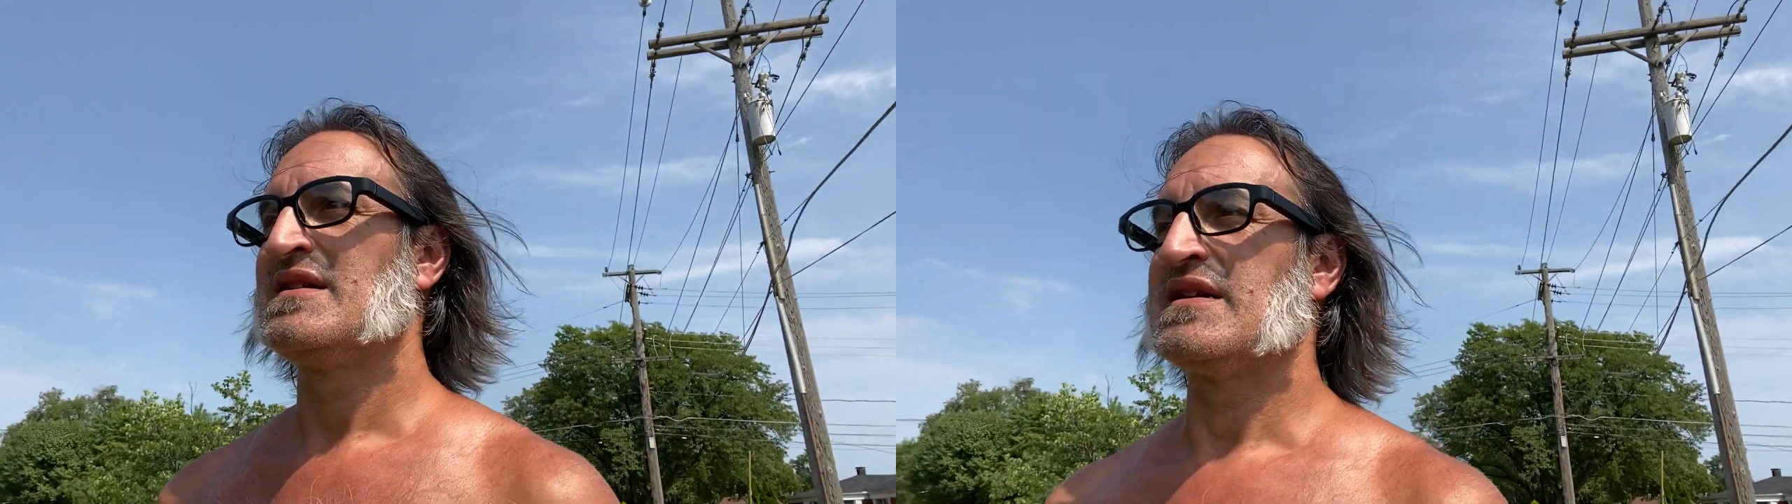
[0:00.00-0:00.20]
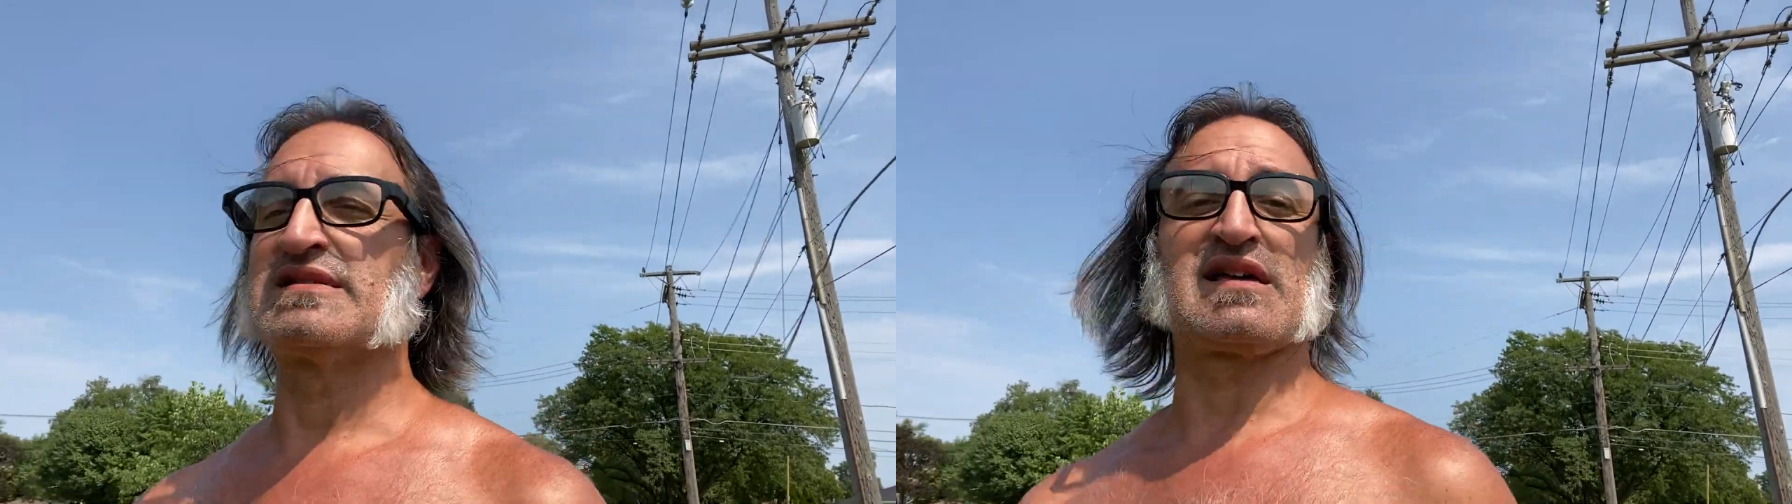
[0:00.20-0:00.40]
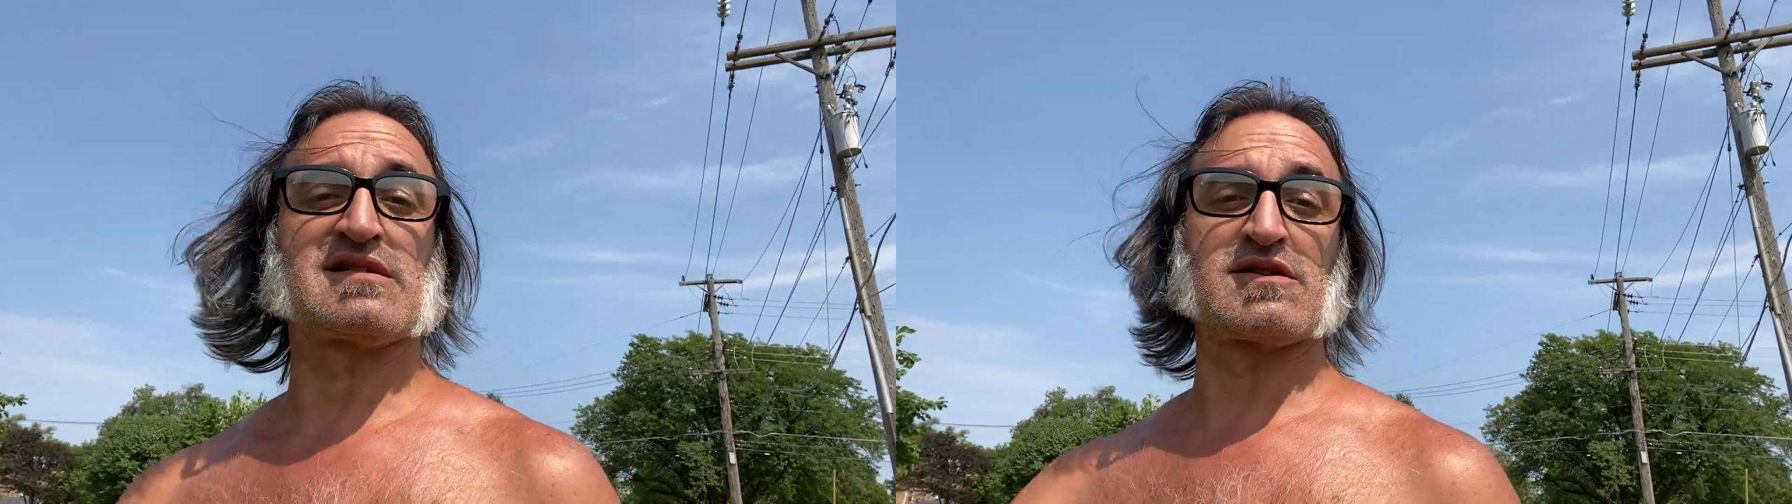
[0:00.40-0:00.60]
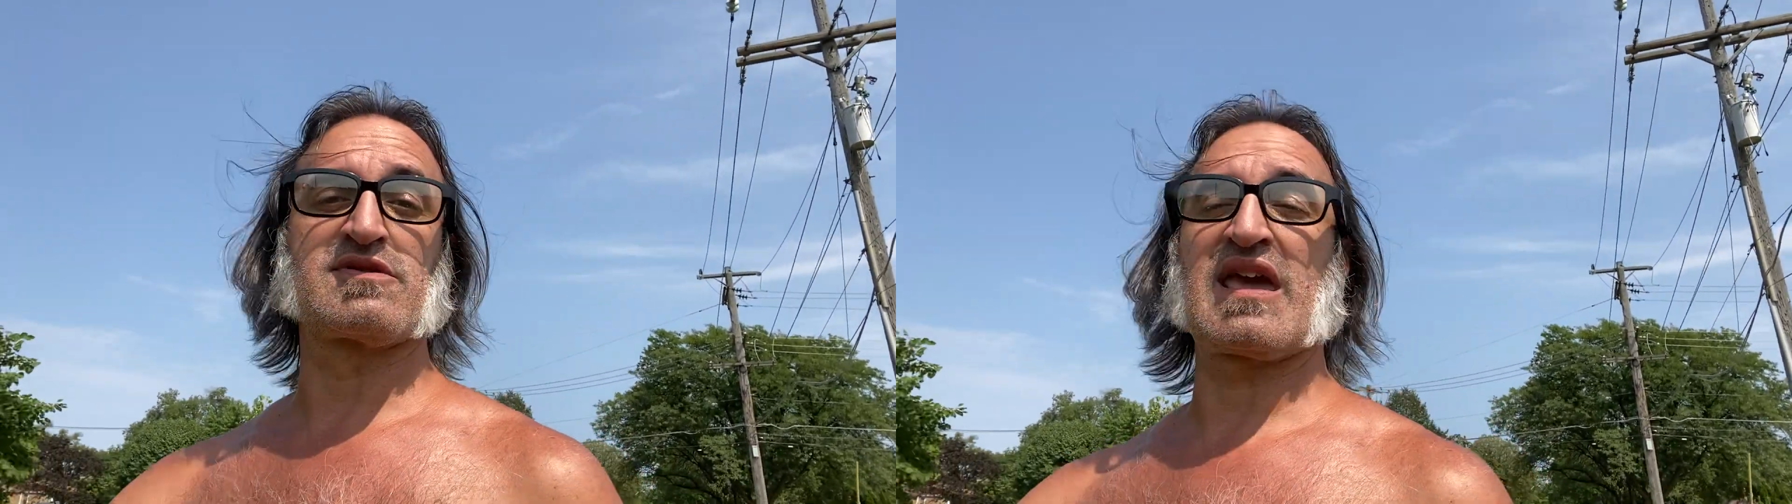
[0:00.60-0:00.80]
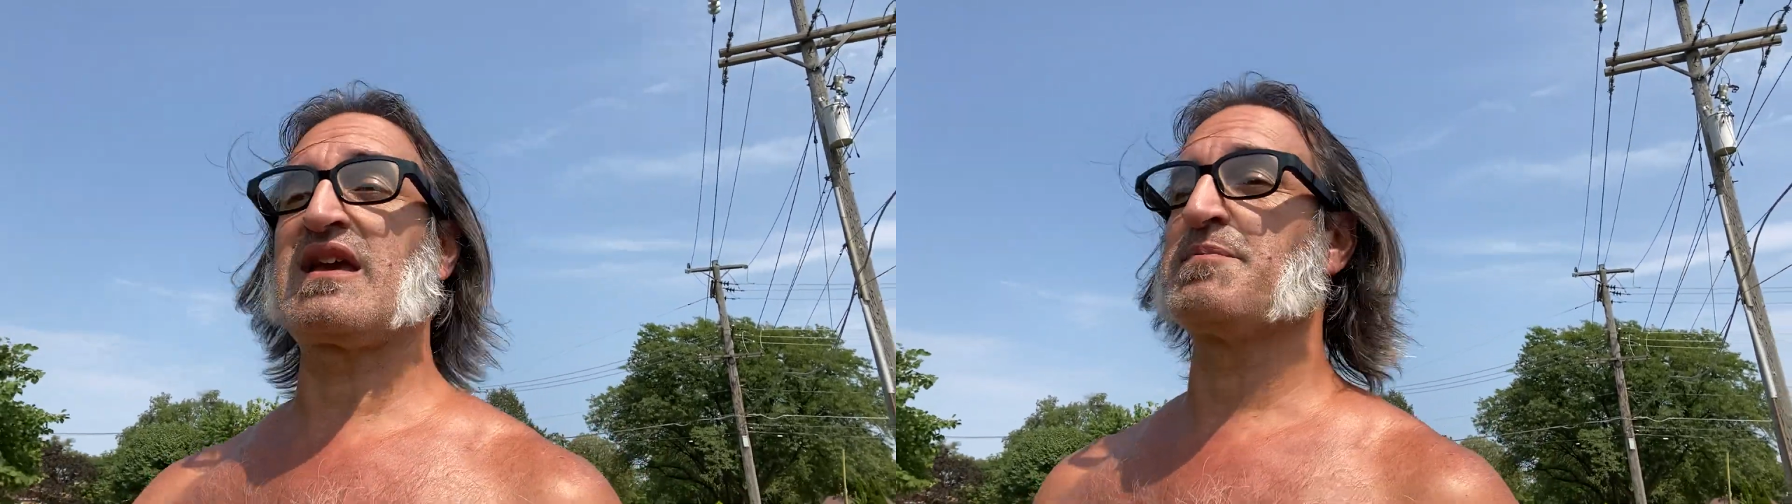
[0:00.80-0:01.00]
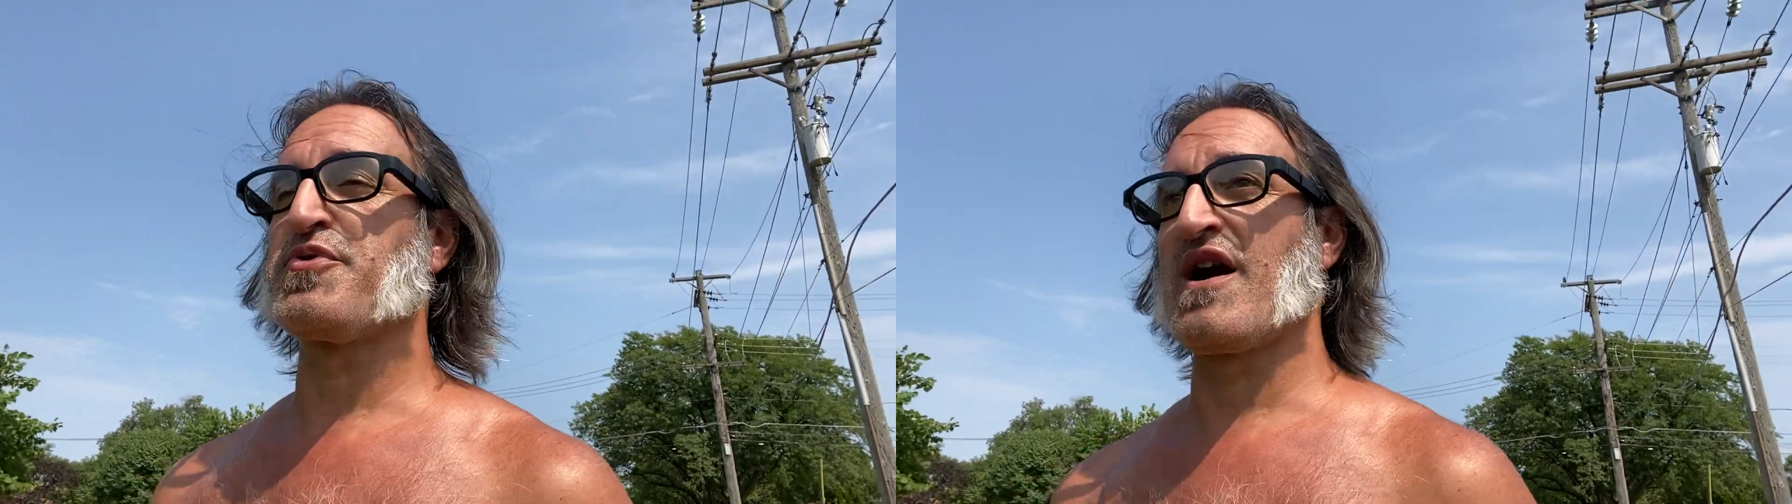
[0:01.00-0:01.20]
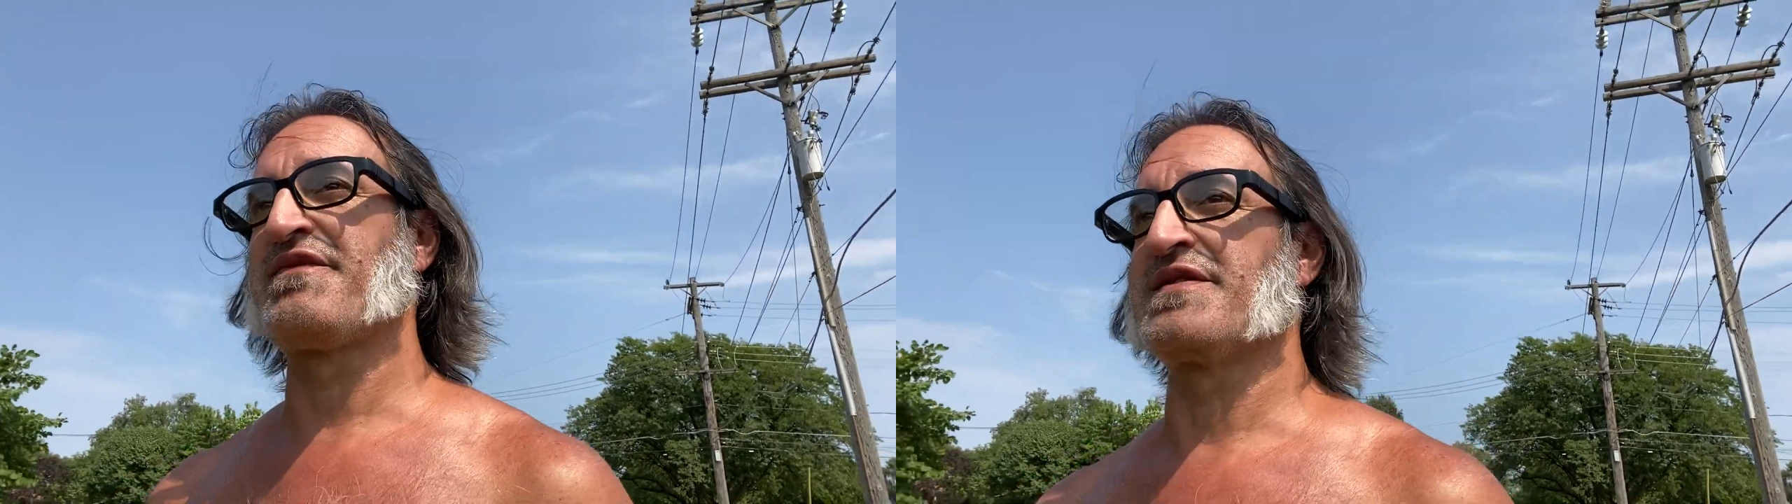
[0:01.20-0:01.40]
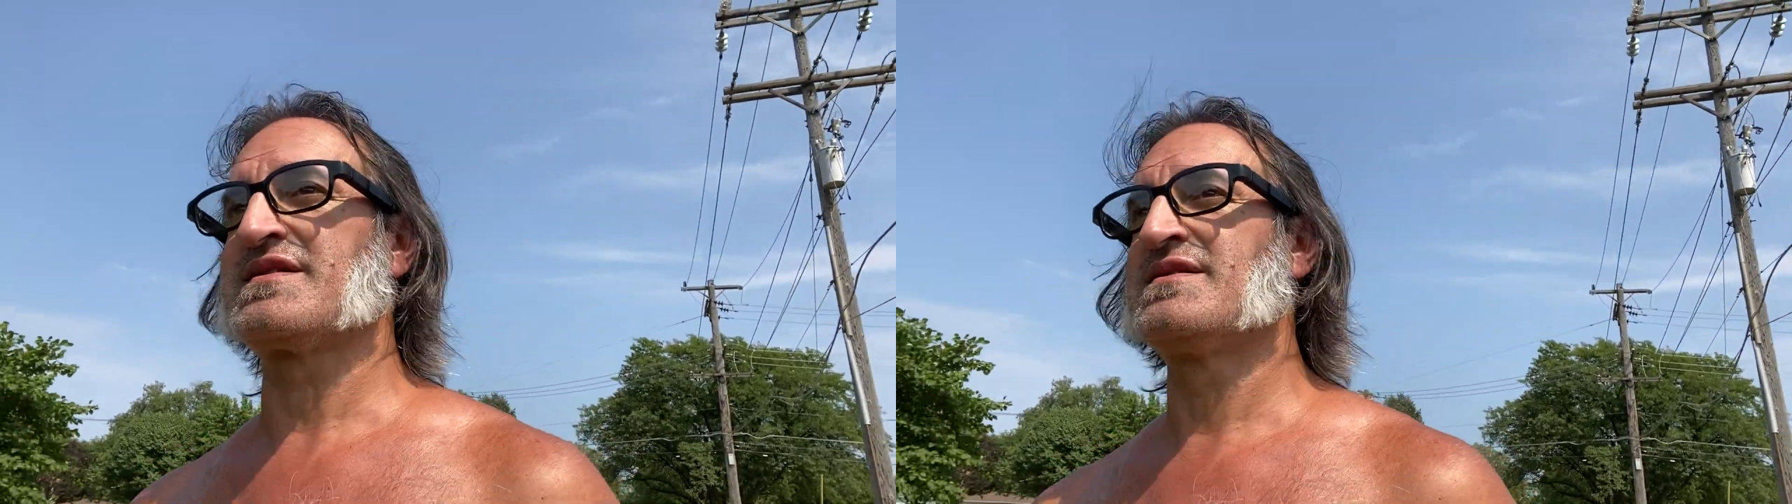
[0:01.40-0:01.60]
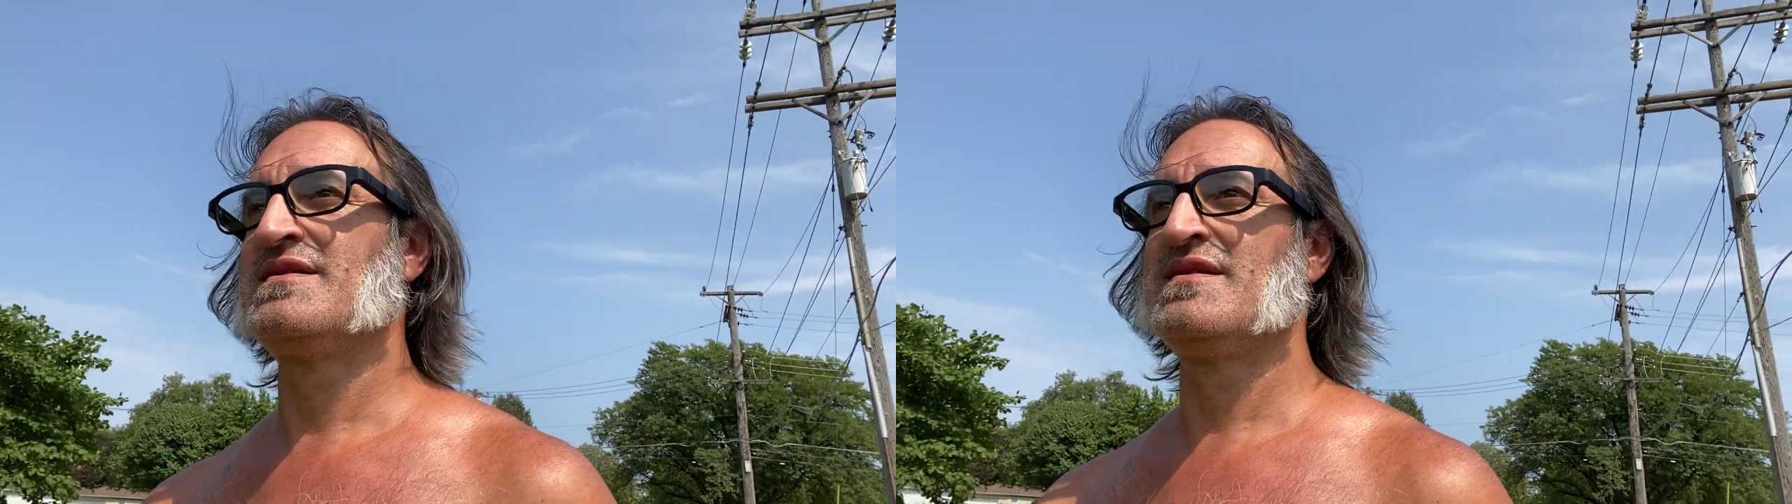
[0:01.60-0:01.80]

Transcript: is that it's okay to profit.